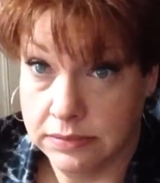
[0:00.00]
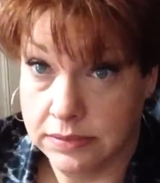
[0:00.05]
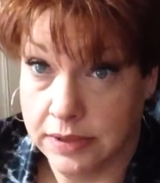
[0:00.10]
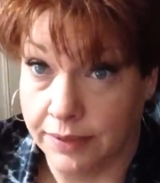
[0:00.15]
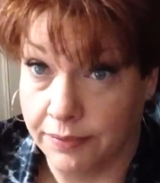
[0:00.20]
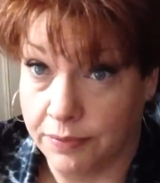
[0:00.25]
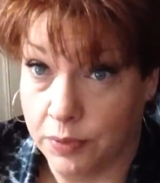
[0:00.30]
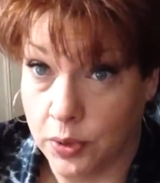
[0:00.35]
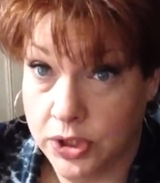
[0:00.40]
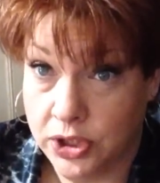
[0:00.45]

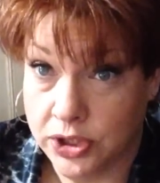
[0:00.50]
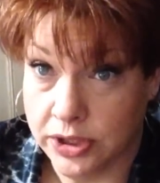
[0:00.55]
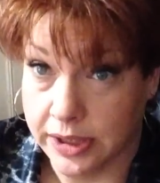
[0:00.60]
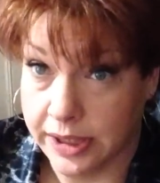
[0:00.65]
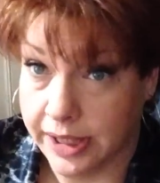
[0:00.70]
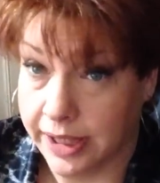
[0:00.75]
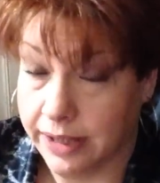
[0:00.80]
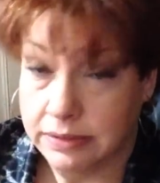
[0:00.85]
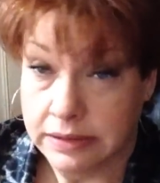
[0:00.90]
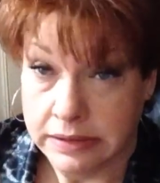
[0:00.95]

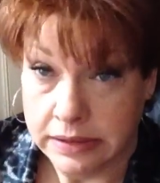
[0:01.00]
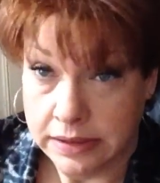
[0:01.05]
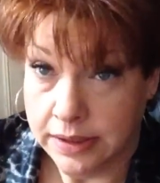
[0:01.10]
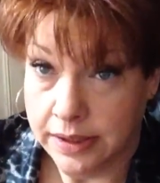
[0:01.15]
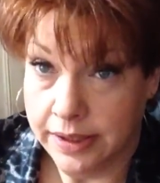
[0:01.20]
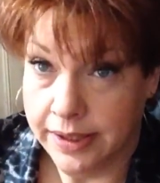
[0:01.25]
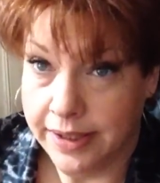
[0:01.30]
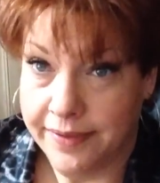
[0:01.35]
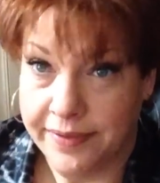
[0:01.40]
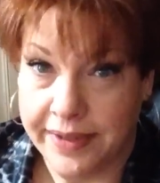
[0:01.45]
Unfortunately.
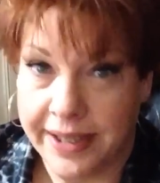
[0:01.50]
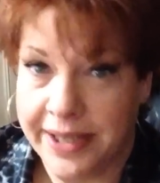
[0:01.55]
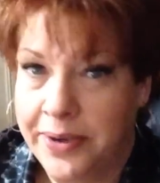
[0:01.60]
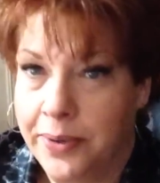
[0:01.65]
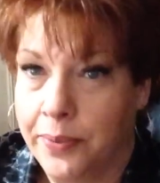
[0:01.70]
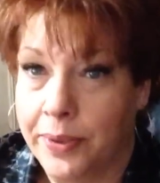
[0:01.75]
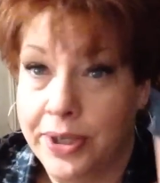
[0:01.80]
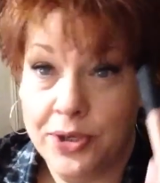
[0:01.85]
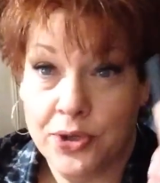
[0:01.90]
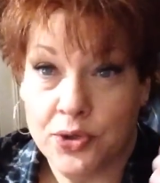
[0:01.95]

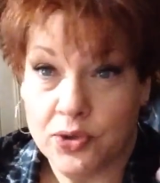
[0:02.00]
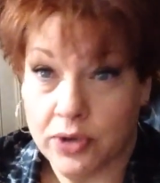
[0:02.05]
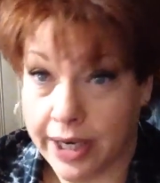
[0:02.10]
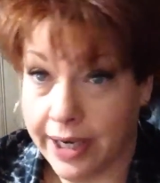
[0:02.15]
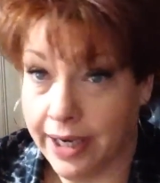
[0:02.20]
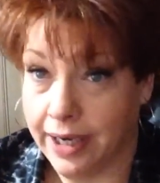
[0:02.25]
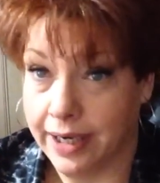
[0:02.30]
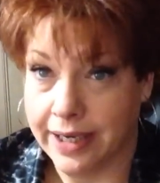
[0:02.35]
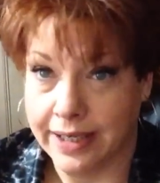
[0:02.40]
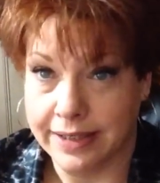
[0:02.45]
When you try
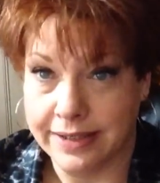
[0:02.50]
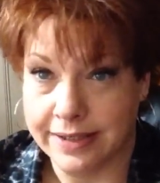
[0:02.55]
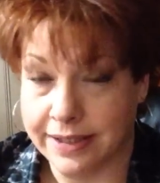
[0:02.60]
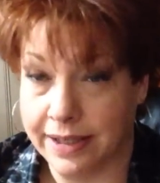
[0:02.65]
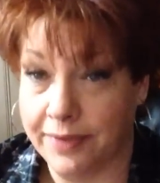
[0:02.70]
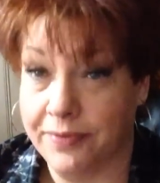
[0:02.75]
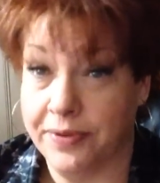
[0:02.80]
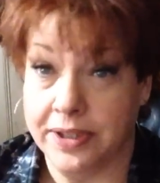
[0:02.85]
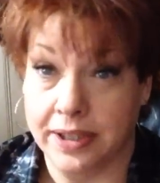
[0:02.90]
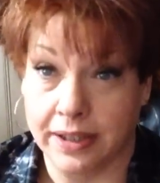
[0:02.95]
high-end
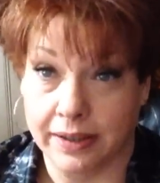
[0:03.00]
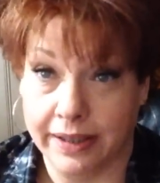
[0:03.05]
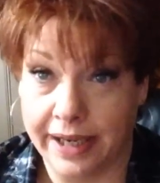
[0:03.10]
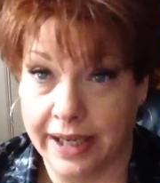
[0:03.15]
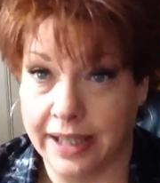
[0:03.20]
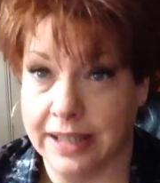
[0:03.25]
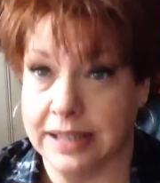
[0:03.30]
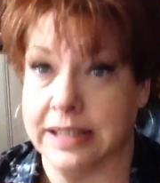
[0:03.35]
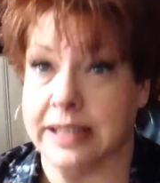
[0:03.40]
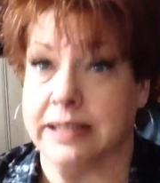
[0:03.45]
stuff and you
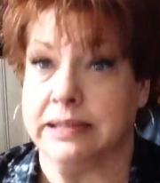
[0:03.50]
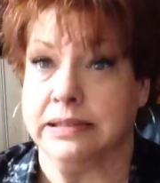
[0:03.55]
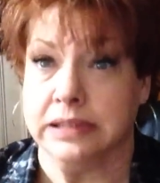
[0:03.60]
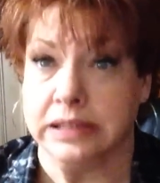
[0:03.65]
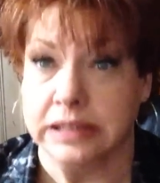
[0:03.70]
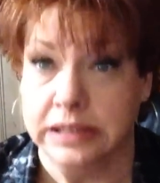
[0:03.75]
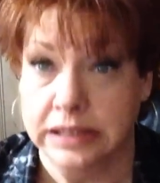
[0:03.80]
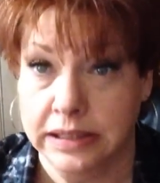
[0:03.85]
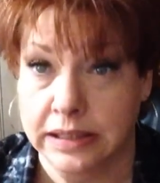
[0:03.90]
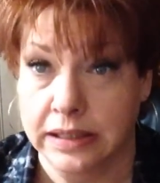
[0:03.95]
like it, it's like,
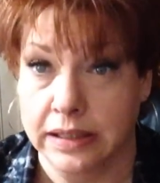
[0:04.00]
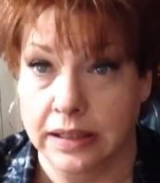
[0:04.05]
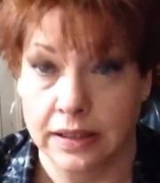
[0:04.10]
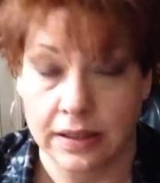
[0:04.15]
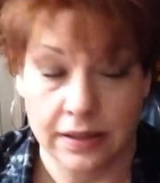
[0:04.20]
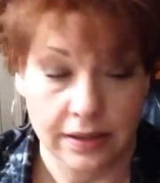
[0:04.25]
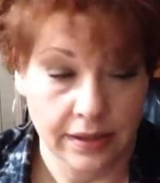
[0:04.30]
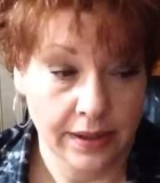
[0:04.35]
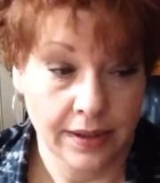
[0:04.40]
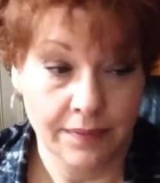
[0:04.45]
ugh.
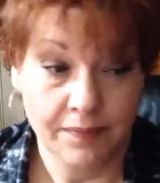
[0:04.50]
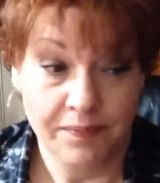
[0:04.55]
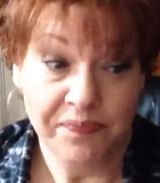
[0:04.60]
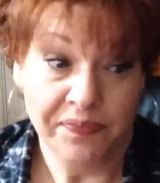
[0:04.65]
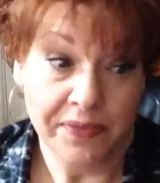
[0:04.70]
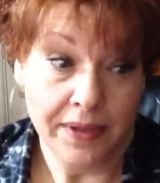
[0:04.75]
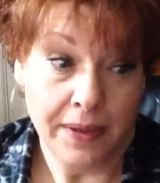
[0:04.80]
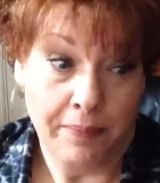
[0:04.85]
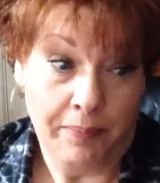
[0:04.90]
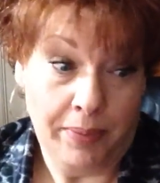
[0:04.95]

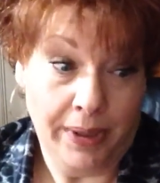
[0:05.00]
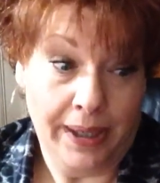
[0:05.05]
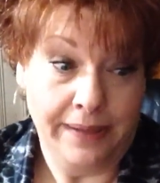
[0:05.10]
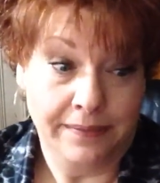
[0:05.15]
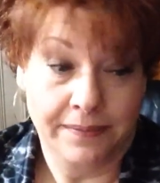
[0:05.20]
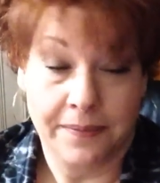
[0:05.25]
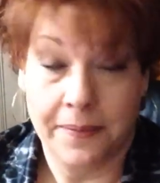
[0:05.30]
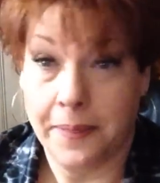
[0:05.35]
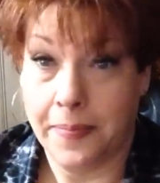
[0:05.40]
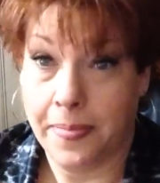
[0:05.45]
But
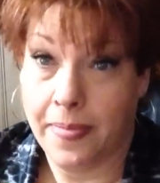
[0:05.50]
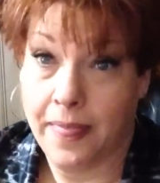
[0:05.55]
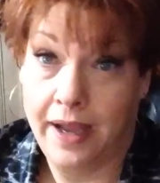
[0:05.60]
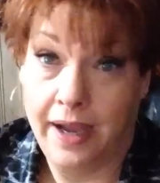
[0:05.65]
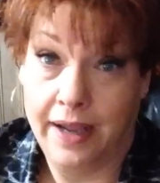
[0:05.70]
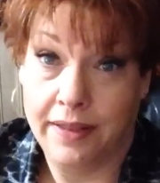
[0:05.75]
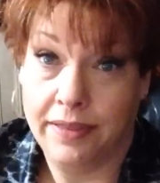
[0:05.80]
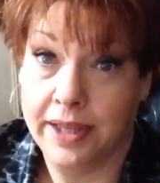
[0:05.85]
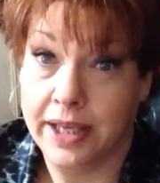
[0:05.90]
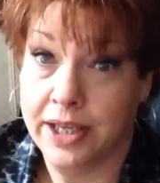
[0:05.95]

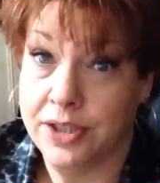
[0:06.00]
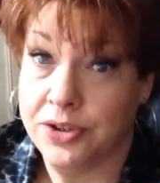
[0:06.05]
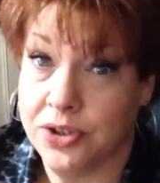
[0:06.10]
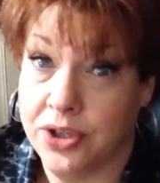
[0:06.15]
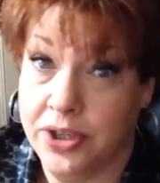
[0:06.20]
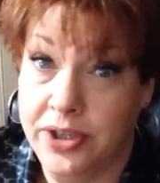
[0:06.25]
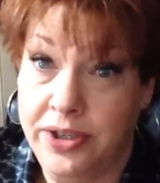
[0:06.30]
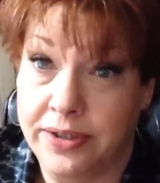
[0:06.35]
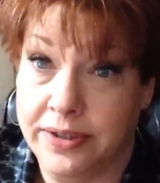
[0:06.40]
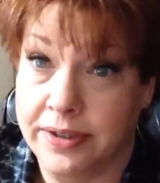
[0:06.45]
I think it's
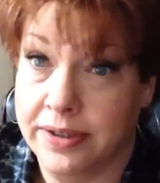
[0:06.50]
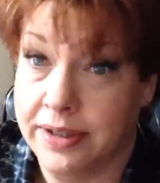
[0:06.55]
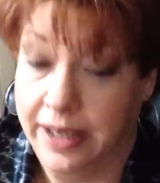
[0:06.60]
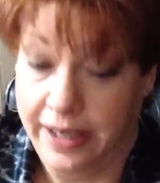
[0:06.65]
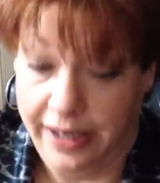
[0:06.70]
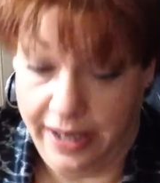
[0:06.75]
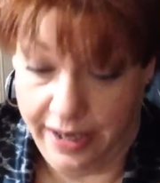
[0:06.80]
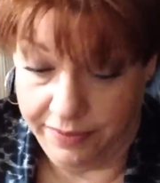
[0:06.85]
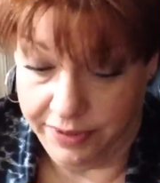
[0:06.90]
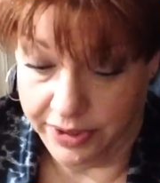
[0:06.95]
good.
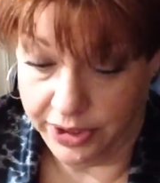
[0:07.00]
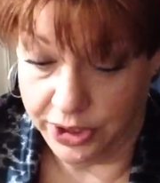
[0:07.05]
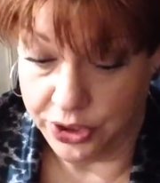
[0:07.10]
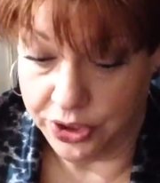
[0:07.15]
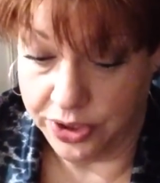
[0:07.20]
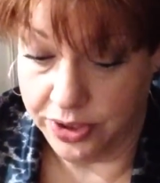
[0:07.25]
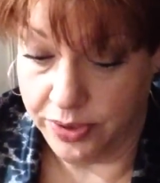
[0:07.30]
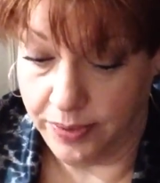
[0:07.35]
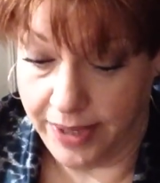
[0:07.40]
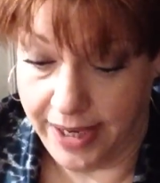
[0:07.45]
I really
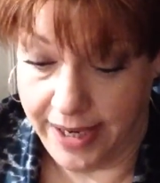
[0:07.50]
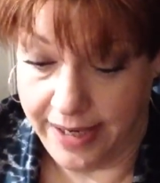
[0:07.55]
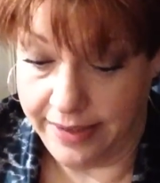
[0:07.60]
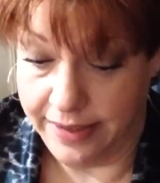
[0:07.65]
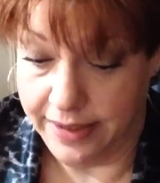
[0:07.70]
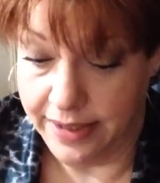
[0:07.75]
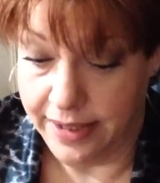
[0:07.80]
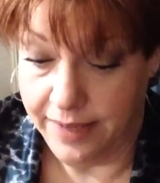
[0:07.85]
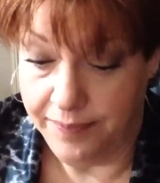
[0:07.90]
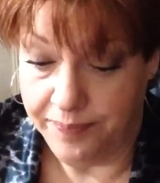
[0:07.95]
do. And
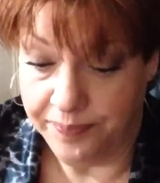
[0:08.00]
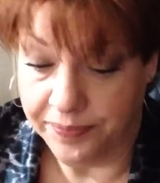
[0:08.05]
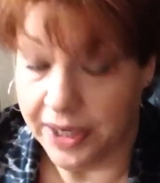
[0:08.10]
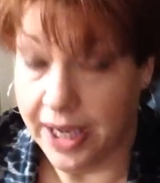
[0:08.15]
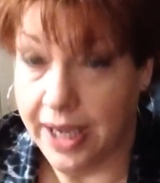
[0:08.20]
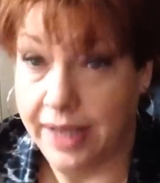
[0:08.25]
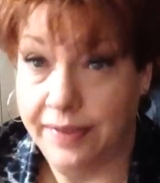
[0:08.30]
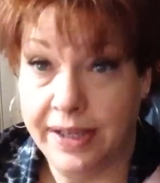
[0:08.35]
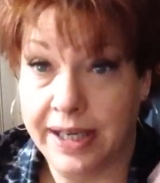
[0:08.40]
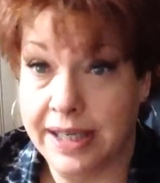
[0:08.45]

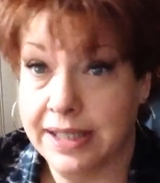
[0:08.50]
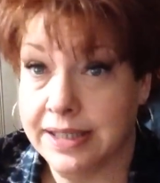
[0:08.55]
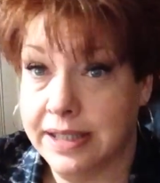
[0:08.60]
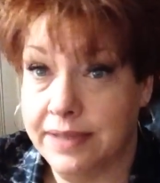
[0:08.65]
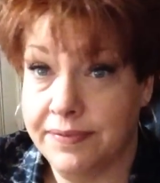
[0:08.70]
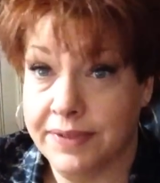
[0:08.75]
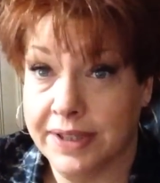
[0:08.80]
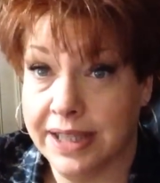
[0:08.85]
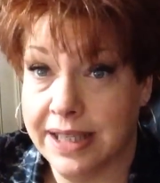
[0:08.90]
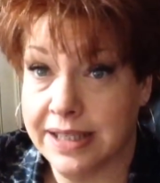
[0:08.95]
then it's
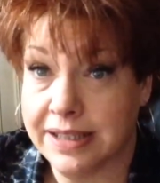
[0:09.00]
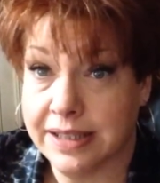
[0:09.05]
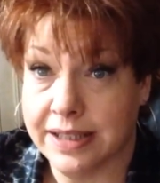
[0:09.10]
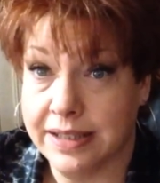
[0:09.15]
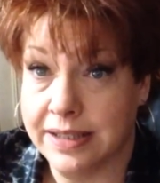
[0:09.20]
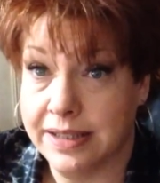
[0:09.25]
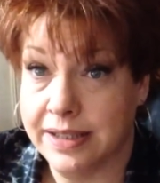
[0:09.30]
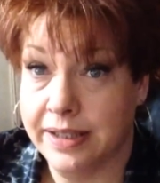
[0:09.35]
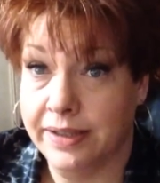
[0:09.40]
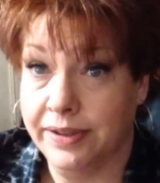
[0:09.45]
even less
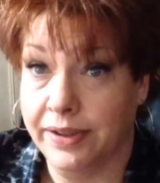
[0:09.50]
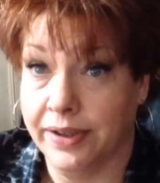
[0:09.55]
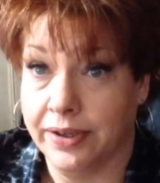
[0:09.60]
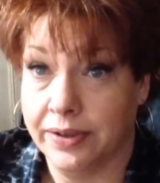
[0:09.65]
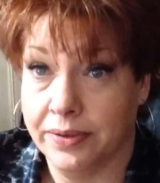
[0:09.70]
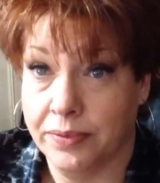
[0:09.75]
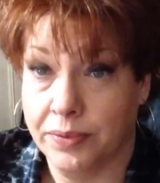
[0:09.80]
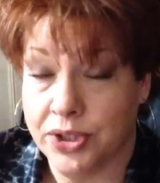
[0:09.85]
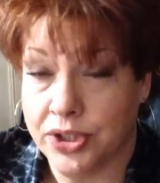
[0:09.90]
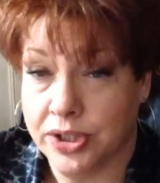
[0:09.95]
concealer,
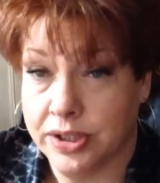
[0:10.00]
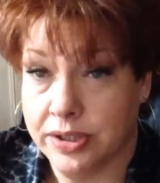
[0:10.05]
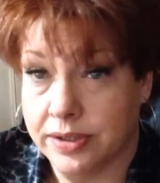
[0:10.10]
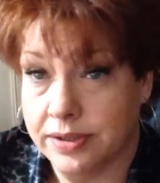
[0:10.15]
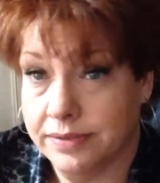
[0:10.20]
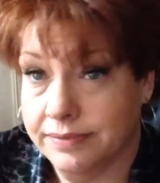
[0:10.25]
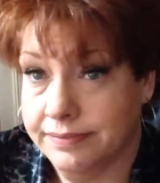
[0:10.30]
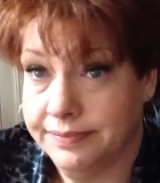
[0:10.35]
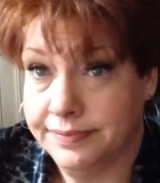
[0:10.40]
which,